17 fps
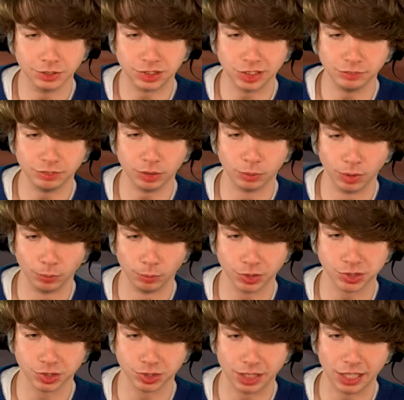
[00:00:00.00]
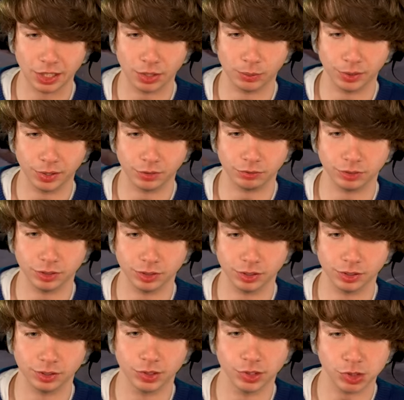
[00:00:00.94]
And the TV one wasn't there
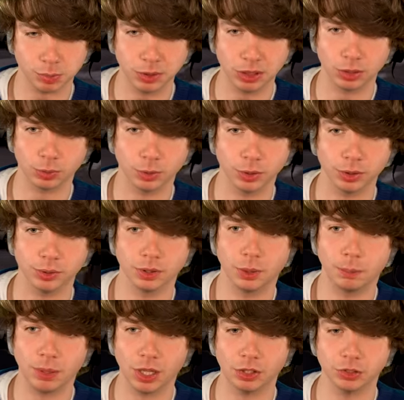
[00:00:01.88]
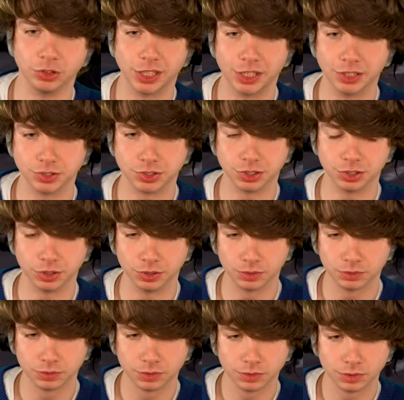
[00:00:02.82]
whenever the speaker one apologized, you
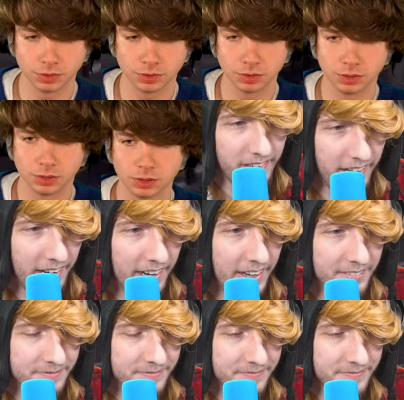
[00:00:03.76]
know? Yeah.